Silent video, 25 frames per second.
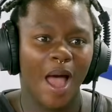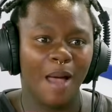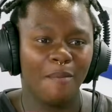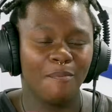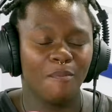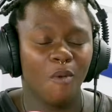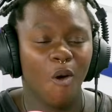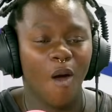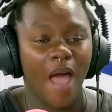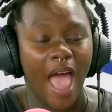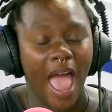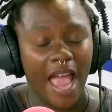So
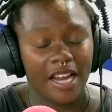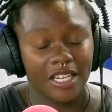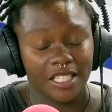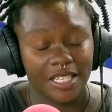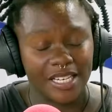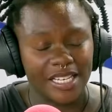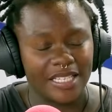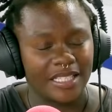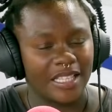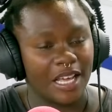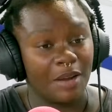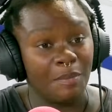I'm more
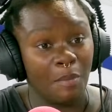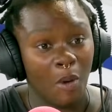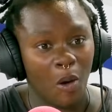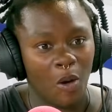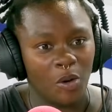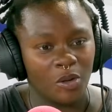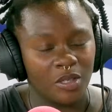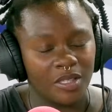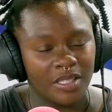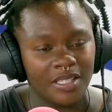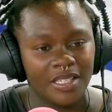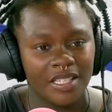anxious than
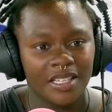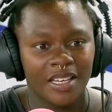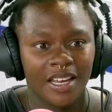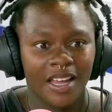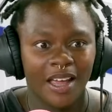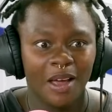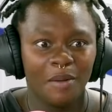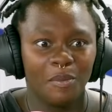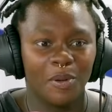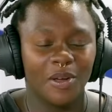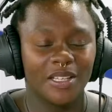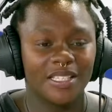
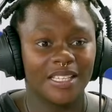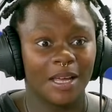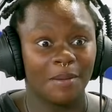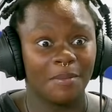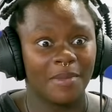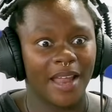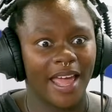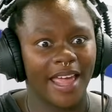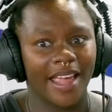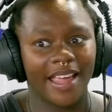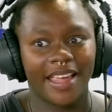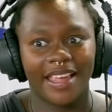most
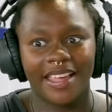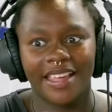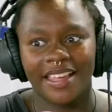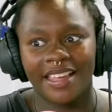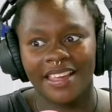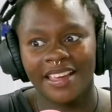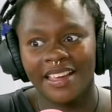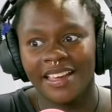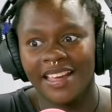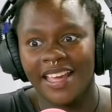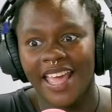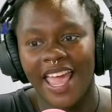because I'm
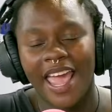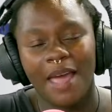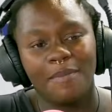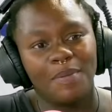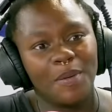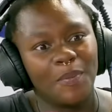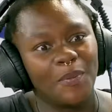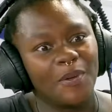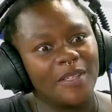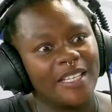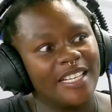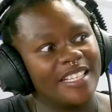like,
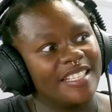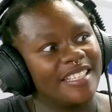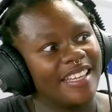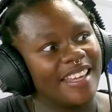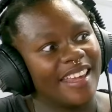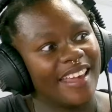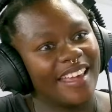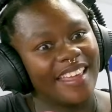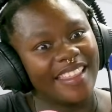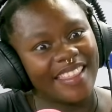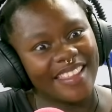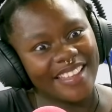hey, people need
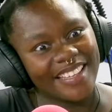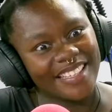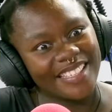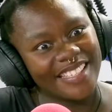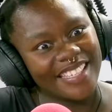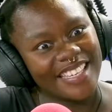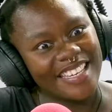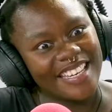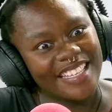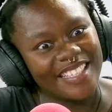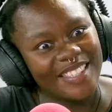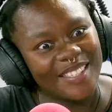to hear
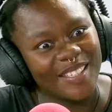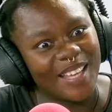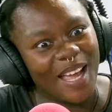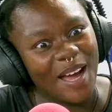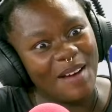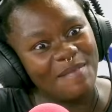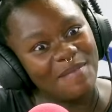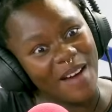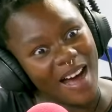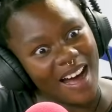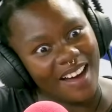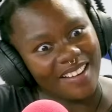this. It needs
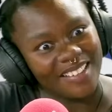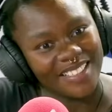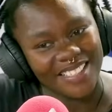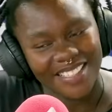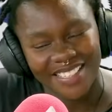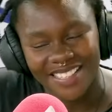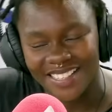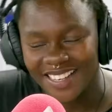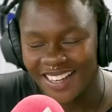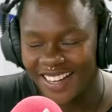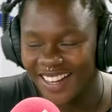to come out.